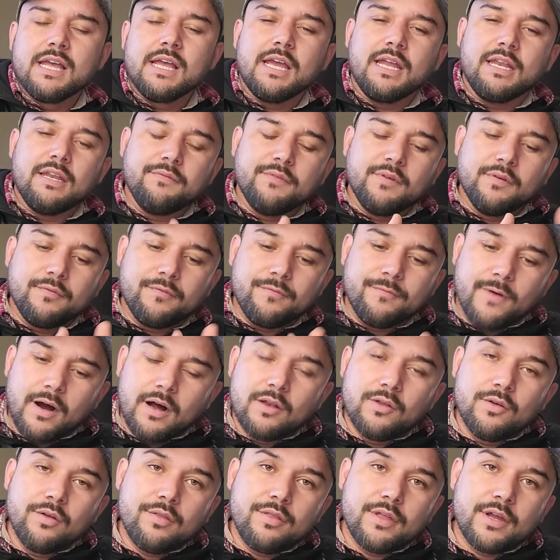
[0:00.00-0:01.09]
And if you
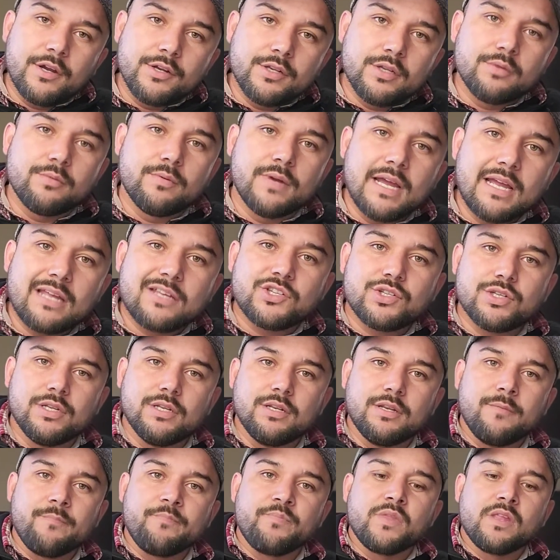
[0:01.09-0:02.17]
follow their
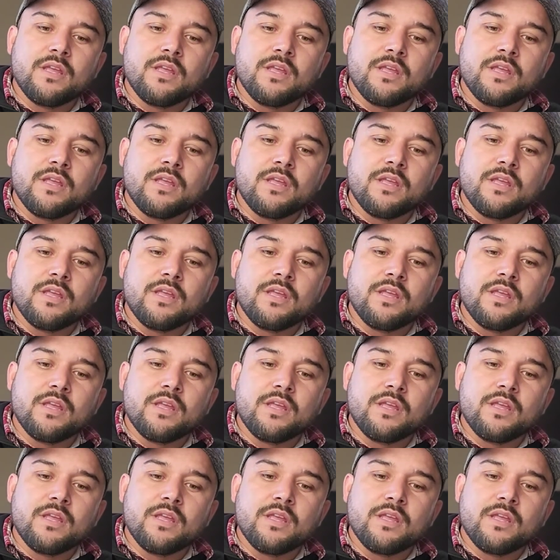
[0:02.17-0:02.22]
direction,